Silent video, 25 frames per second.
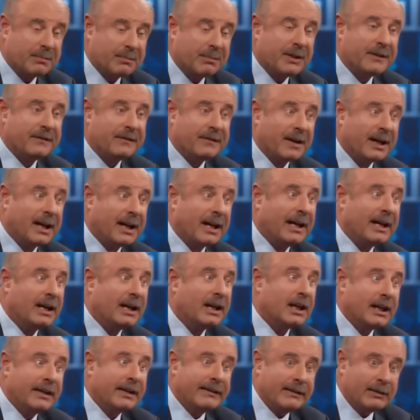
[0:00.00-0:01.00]
fine.
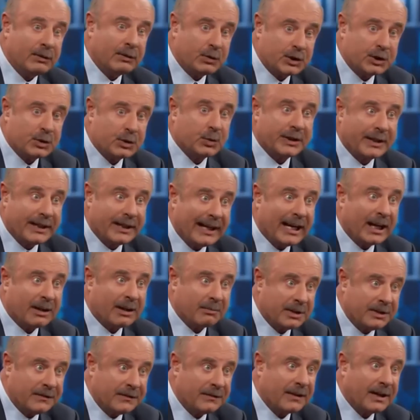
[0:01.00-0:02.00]
If it was without
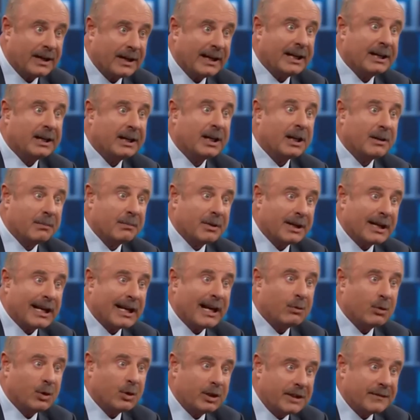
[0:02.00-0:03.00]
me, fine. But I
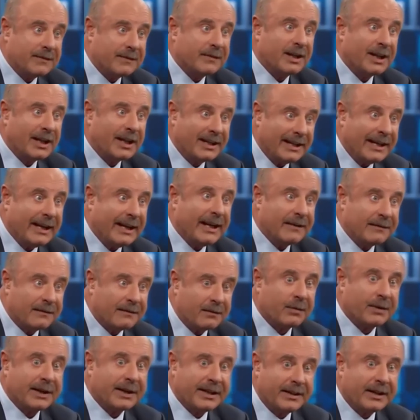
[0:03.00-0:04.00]
would have done
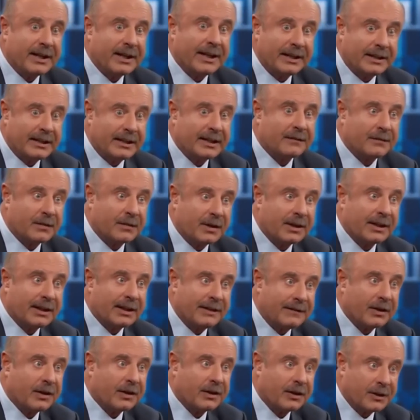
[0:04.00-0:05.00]
everything differently
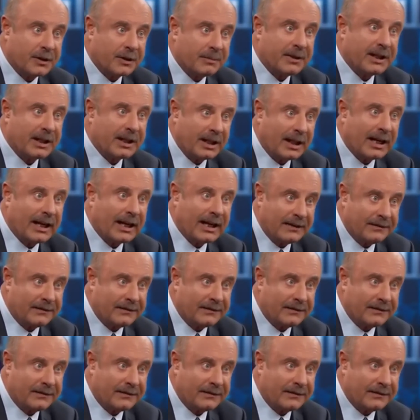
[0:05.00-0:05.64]
for her to be alive